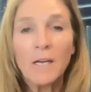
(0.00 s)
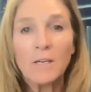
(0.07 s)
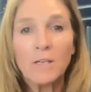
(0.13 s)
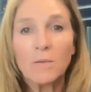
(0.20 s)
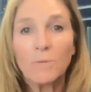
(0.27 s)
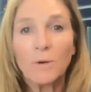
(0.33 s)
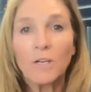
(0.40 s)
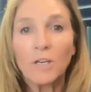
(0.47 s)

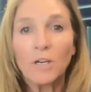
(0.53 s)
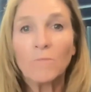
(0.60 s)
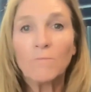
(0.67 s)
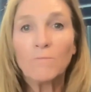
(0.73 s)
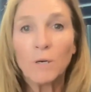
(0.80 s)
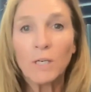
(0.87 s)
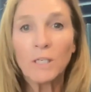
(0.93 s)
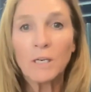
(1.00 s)
is to bring your
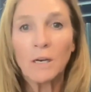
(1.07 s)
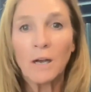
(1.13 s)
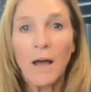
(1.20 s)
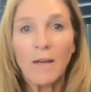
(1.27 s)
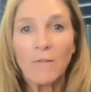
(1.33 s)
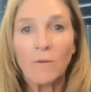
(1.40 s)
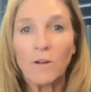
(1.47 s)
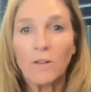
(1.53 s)
book to
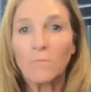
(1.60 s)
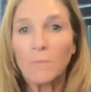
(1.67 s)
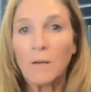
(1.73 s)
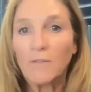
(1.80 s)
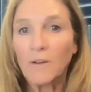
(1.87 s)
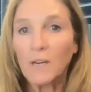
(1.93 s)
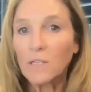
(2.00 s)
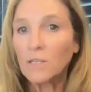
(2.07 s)
life, whether it be
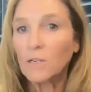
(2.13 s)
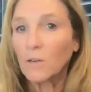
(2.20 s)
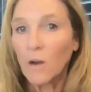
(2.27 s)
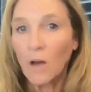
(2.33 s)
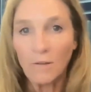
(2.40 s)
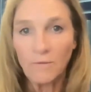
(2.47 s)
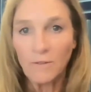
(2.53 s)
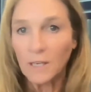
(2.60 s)
fiction or
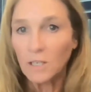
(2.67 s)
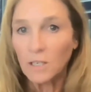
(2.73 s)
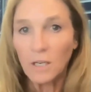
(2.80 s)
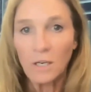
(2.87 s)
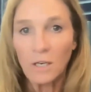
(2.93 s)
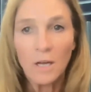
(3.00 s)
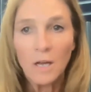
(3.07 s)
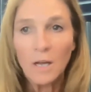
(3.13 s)

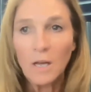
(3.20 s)
nonfiction,